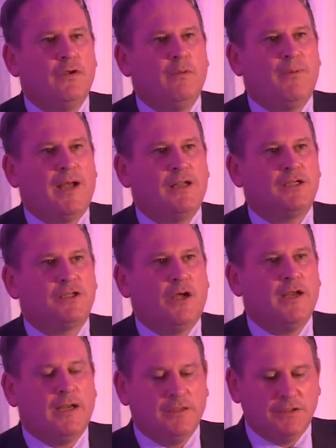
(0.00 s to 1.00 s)
Palestine
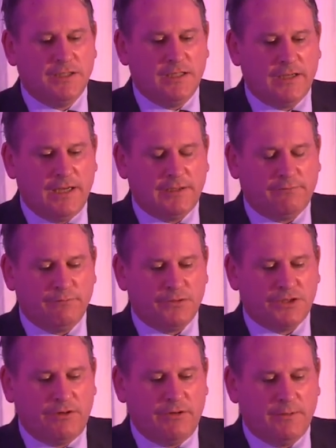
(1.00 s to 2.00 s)
and indeed later from
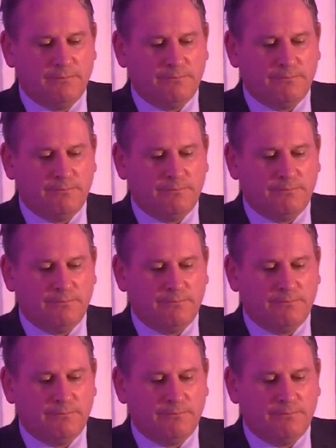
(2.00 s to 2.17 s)
Syria.